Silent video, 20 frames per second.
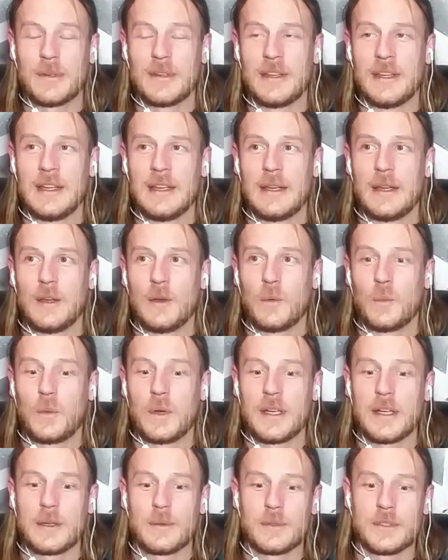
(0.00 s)
But
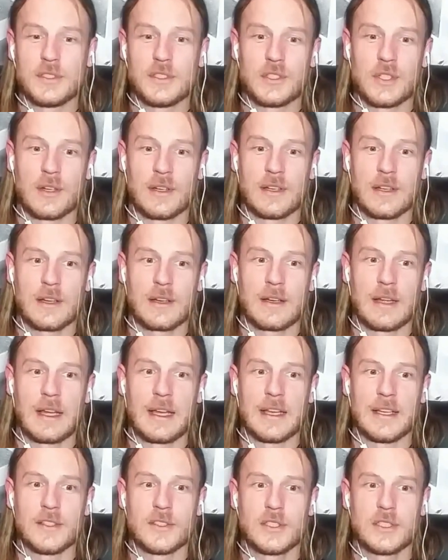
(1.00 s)
when I was younger,
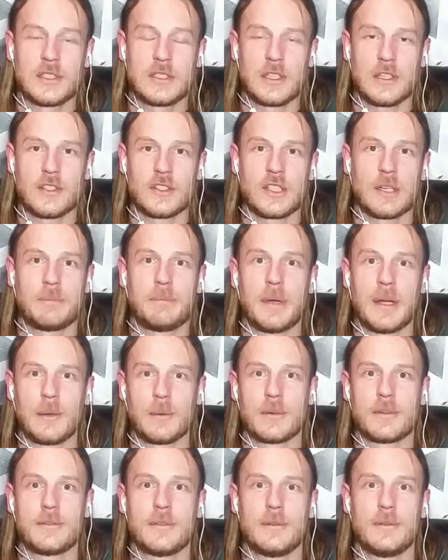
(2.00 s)
I had such a
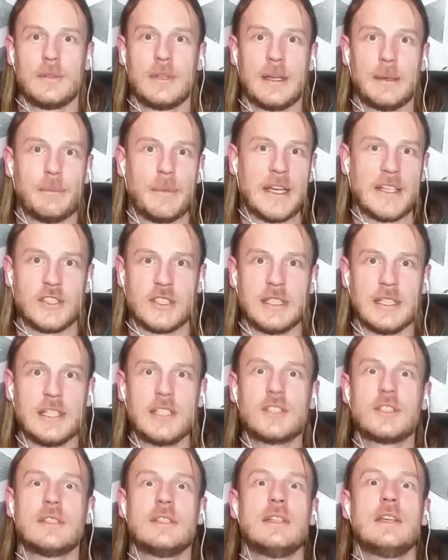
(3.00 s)
powerful
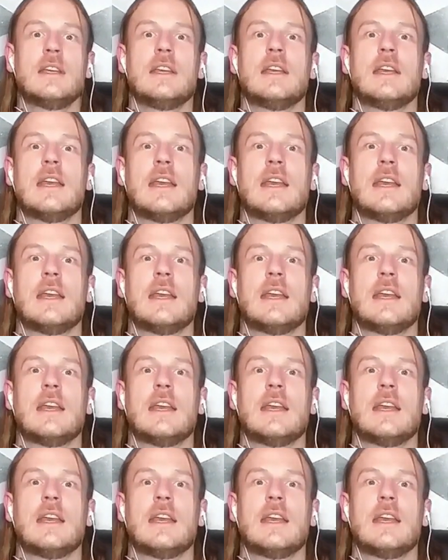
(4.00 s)
imagination